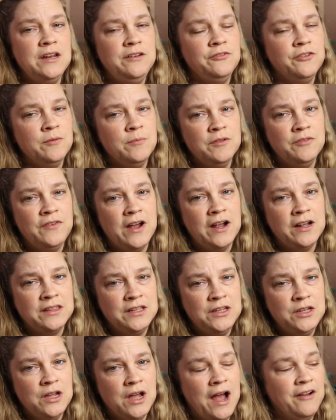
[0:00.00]
from the fact that
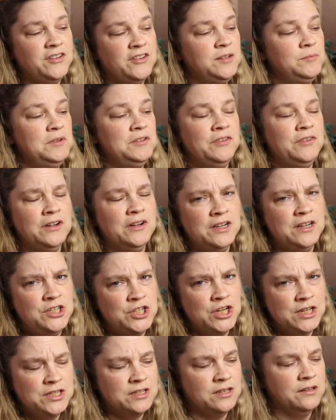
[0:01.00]
you have to be very
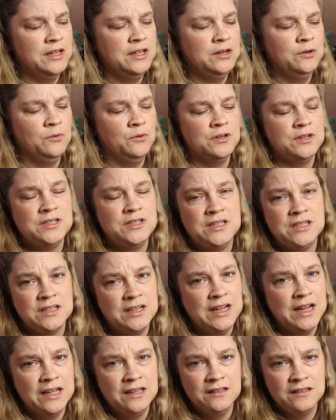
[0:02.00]
gentle in order to get